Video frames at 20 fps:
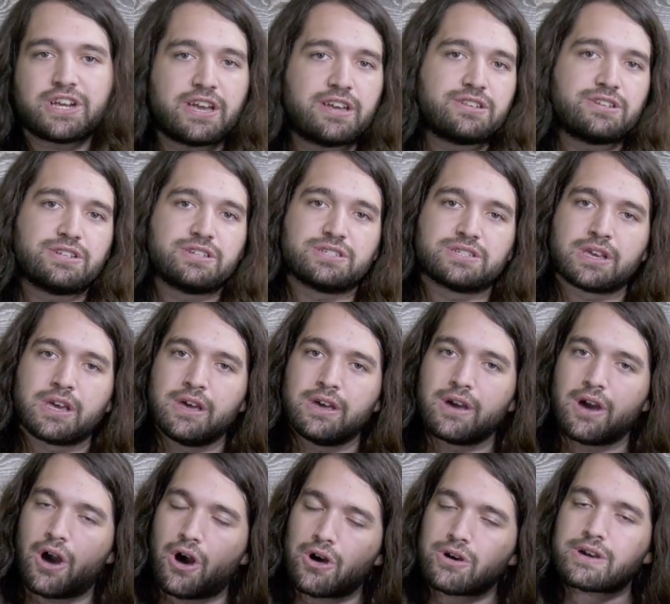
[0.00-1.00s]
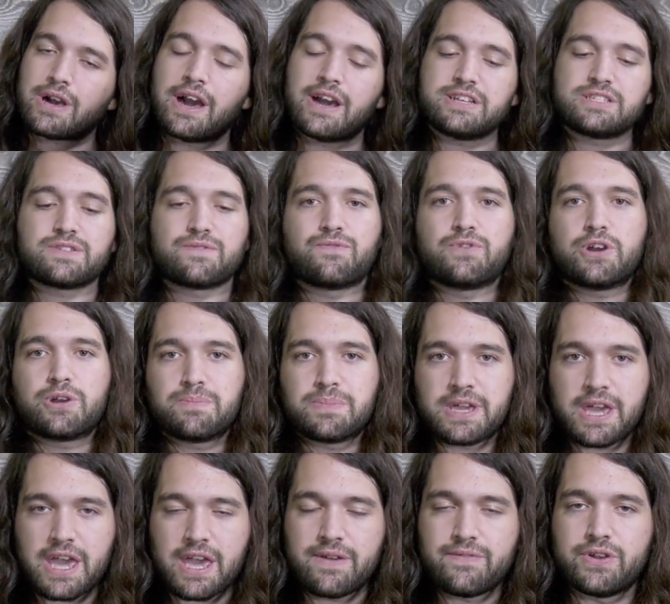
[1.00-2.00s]
changes, all kinds of weird
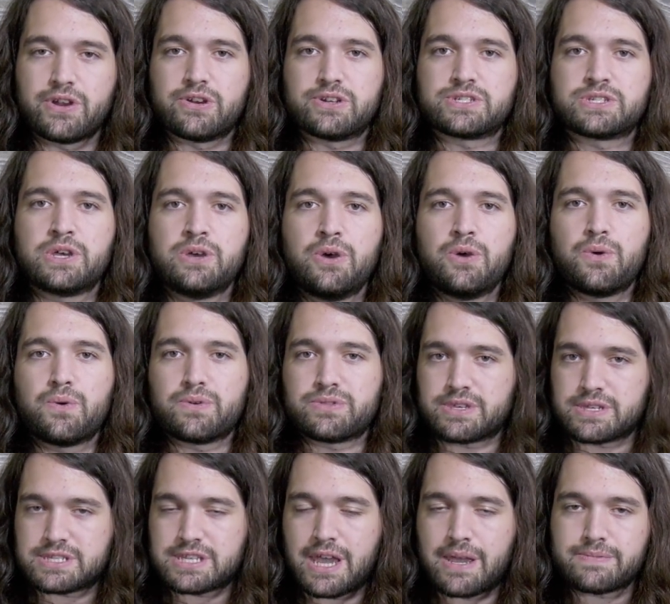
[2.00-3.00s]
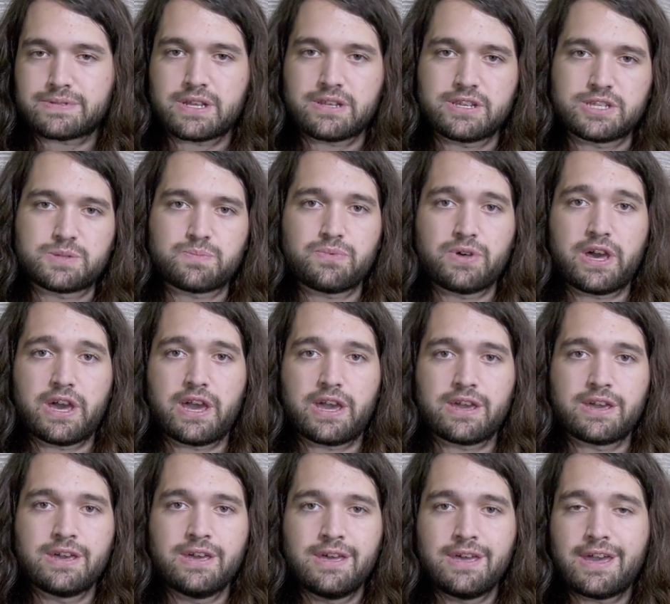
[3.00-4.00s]
behaviors with the Samsung
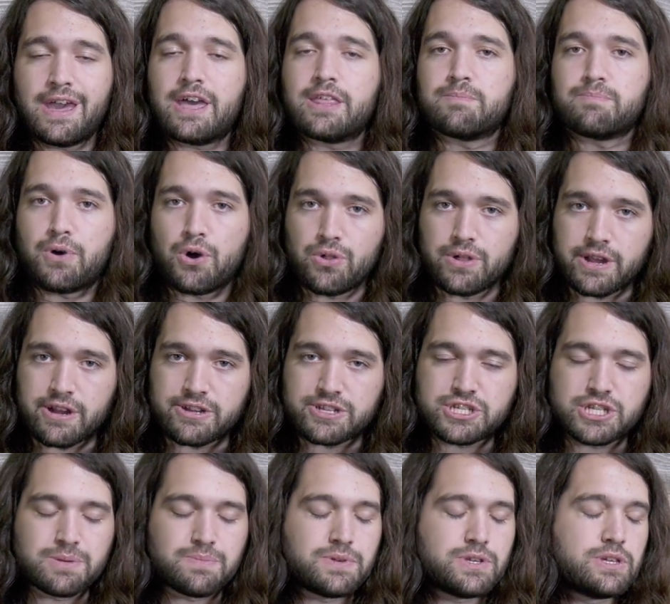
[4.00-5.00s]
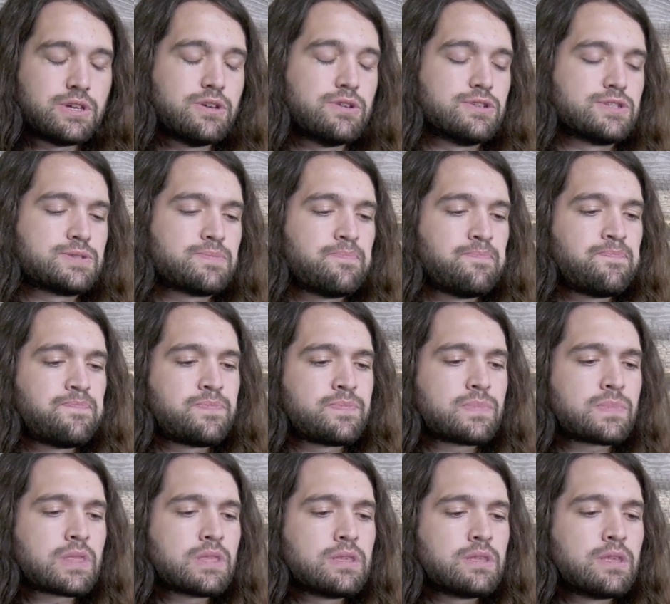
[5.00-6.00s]
display and Polaris GPUs.
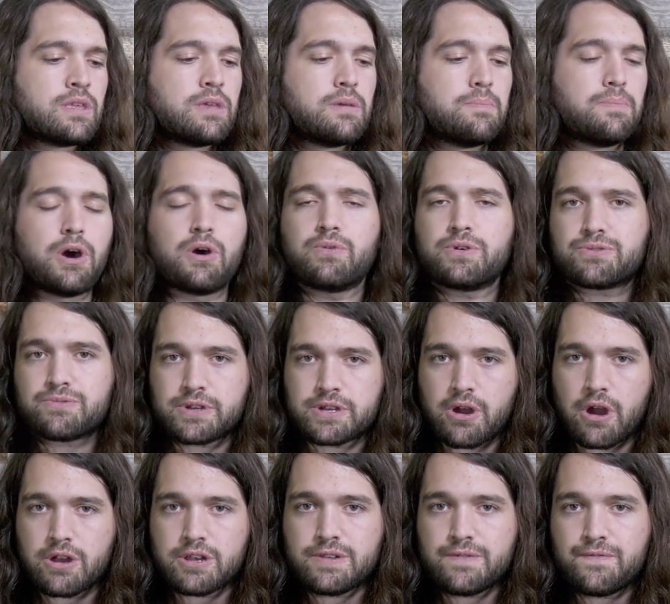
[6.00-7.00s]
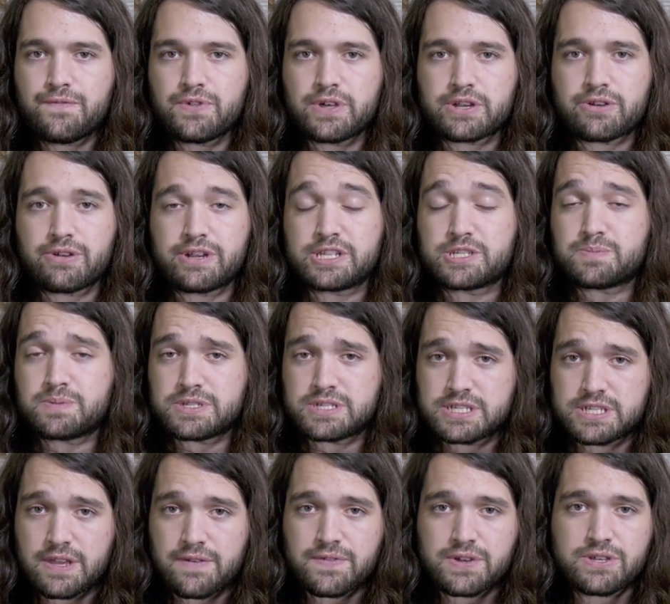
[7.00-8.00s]
But with regard to flickering
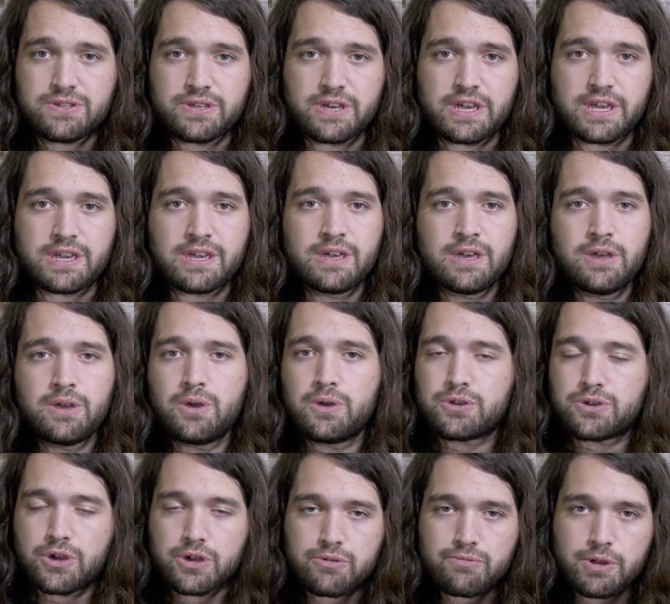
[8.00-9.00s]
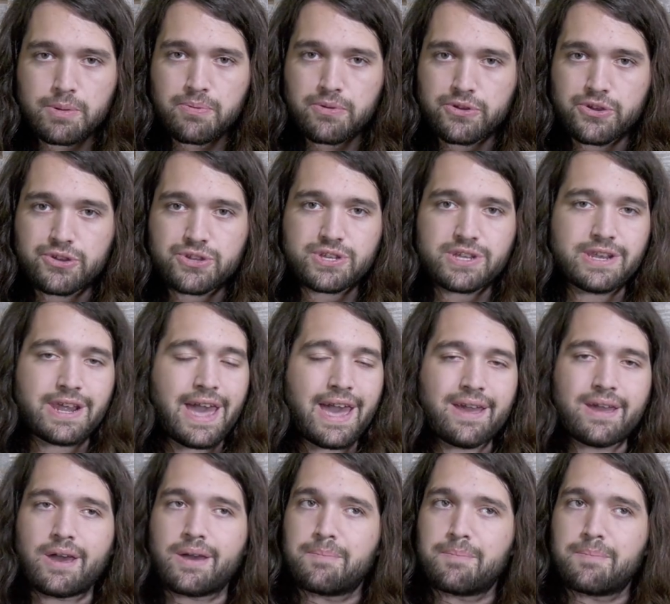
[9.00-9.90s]
specifically, couldn't reproduce it